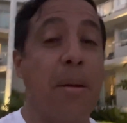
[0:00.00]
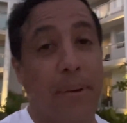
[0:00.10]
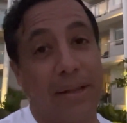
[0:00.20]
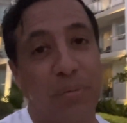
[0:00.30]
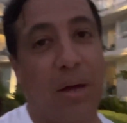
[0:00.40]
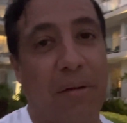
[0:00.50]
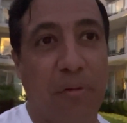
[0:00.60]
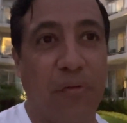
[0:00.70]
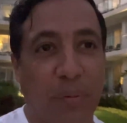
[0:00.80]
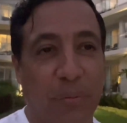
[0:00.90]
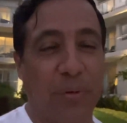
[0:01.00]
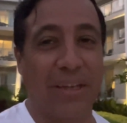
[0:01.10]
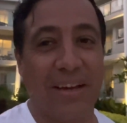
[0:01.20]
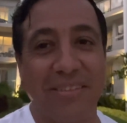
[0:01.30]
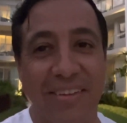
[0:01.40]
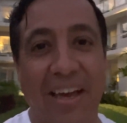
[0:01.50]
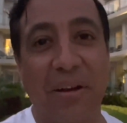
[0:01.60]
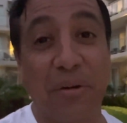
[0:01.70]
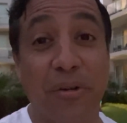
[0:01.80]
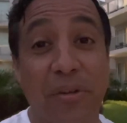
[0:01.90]
but that's why I haven't filmed really outside
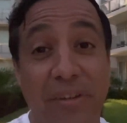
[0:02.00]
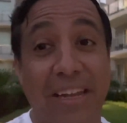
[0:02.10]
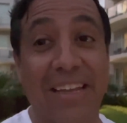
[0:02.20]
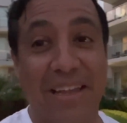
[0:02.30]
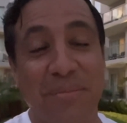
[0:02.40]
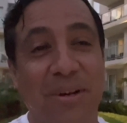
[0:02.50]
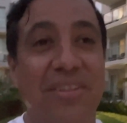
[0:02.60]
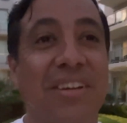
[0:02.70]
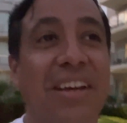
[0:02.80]
or during the day that much.